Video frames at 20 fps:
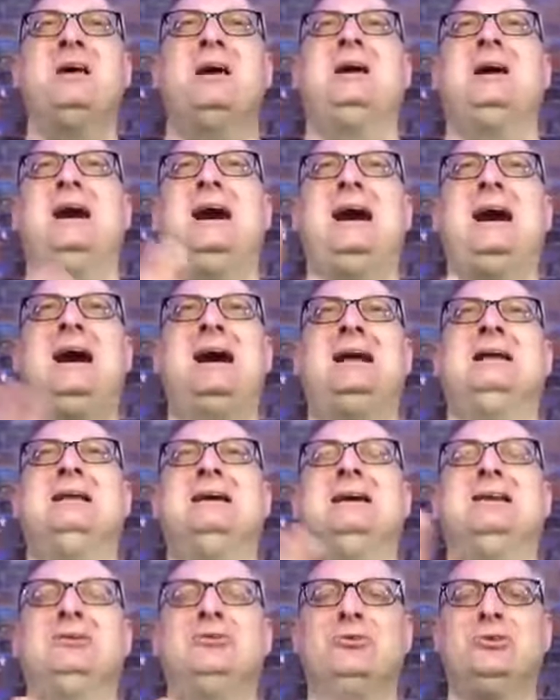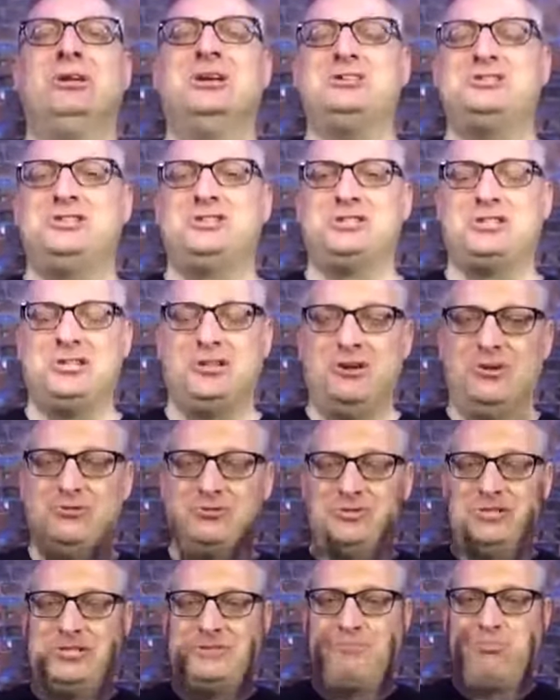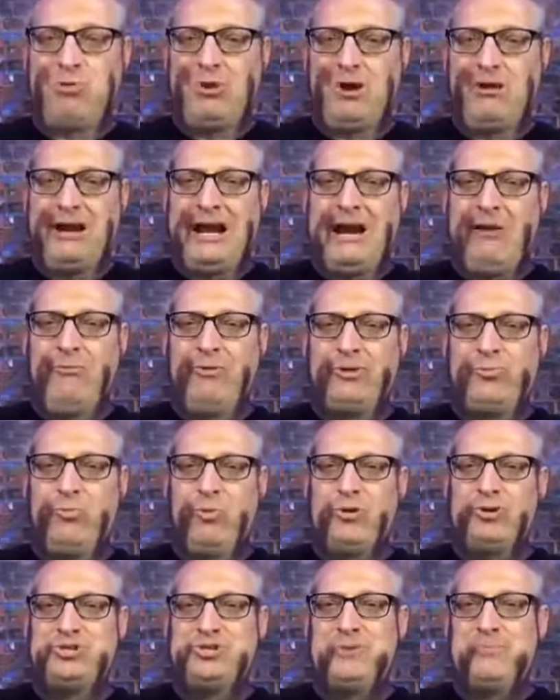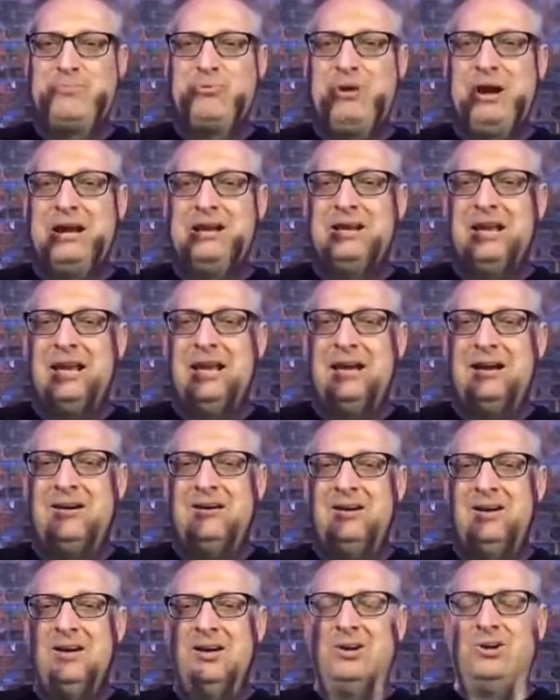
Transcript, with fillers: Hallelujah. Let's just close this prayer out with worship right now.